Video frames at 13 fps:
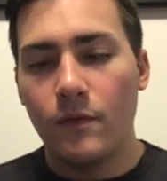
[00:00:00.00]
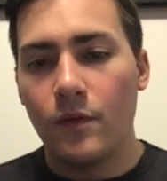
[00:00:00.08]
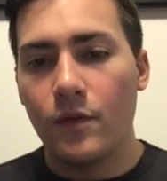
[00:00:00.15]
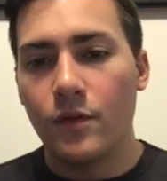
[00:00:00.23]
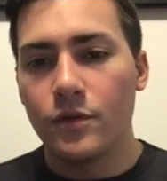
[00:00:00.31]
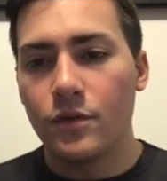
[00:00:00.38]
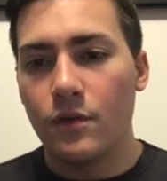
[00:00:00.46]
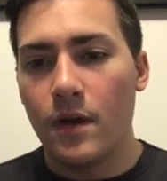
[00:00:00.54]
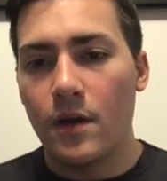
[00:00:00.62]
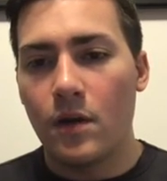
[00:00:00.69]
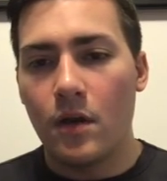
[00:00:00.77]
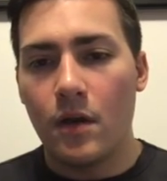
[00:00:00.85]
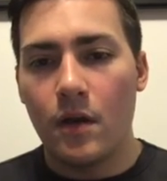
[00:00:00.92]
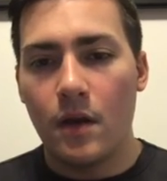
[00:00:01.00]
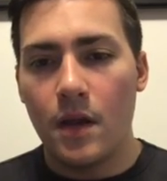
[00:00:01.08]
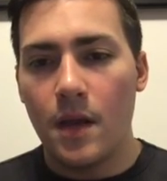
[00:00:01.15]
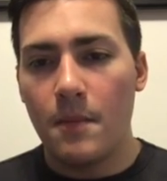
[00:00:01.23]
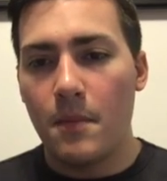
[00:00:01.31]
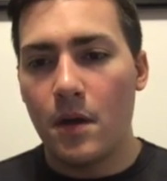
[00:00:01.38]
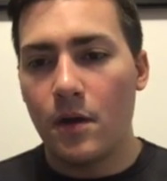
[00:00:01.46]
the cursor around on
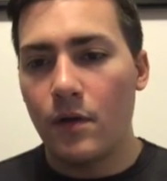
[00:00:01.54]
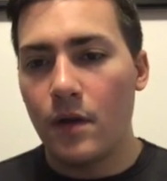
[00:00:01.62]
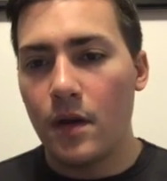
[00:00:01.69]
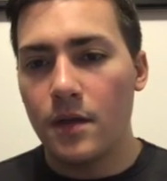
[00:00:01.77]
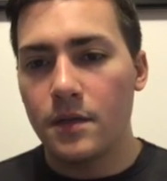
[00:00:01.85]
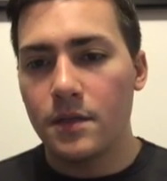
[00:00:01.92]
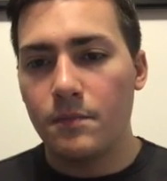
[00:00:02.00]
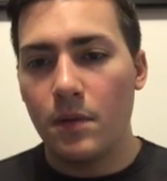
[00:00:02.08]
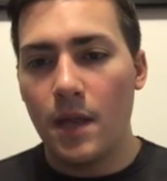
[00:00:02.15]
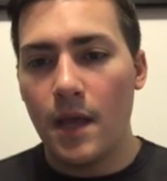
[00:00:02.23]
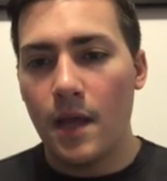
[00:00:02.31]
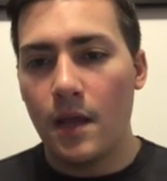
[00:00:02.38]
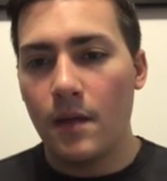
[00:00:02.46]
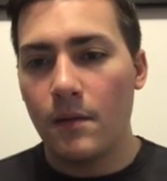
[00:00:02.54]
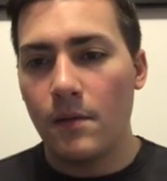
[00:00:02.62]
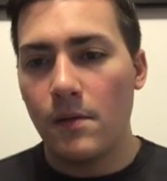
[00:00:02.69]
a modern day display.